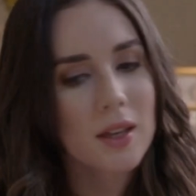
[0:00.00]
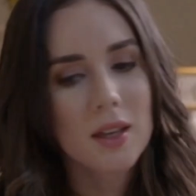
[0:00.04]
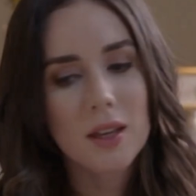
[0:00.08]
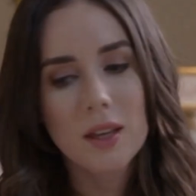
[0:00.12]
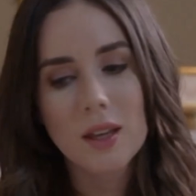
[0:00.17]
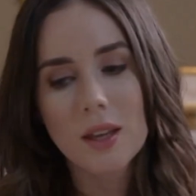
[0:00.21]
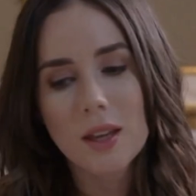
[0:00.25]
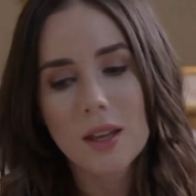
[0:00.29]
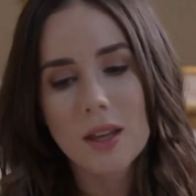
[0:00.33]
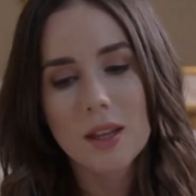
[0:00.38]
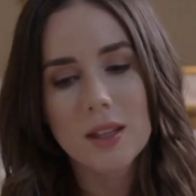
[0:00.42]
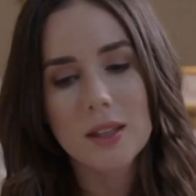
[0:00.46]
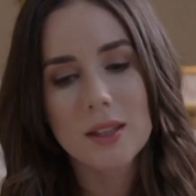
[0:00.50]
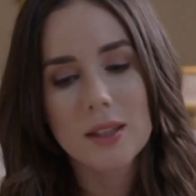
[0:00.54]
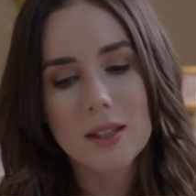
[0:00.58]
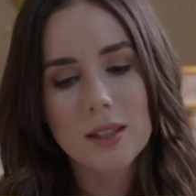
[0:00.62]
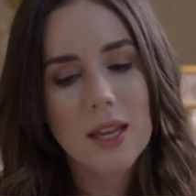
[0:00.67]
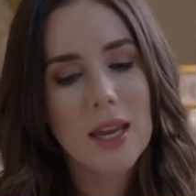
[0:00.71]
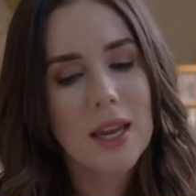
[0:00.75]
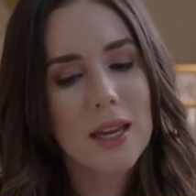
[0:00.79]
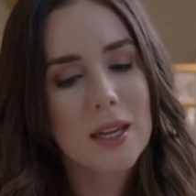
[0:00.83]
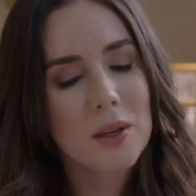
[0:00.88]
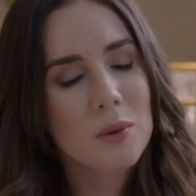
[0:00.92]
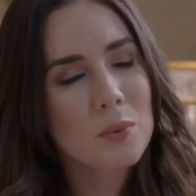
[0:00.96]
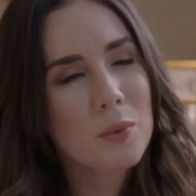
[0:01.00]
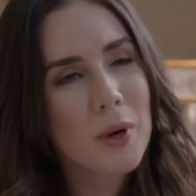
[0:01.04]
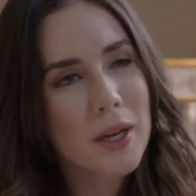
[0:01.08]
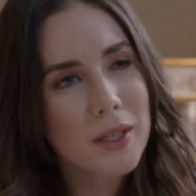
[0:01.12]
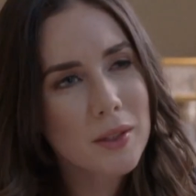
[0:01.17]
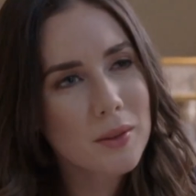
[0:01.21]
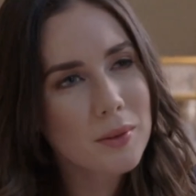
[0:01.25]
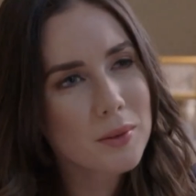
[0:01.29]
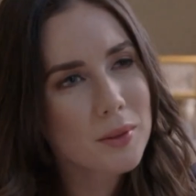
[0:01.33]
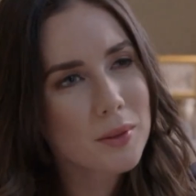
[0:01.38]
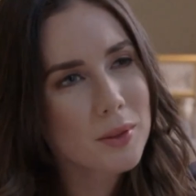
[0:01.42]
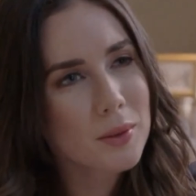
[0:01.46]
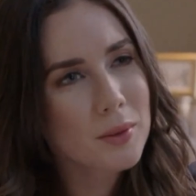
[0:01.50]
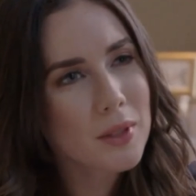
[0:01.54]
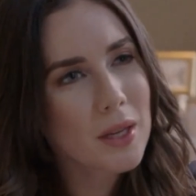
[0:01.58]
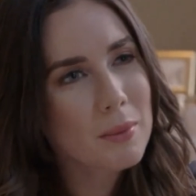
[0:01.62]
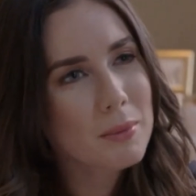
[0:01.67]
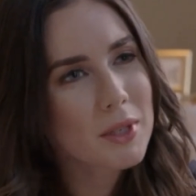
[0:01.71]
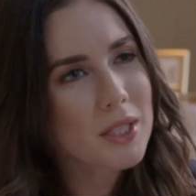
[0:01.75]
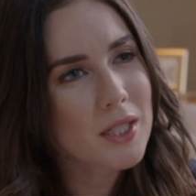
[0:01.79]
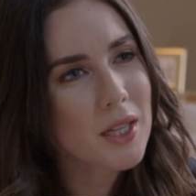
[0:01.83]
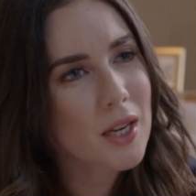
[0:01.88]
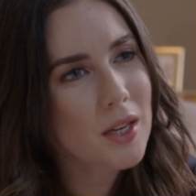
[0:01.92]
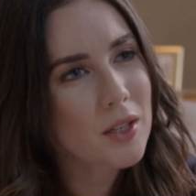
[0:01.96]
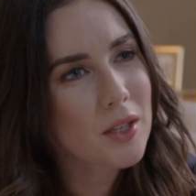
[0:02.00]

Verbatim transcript: and asks Gwen to not tell about this to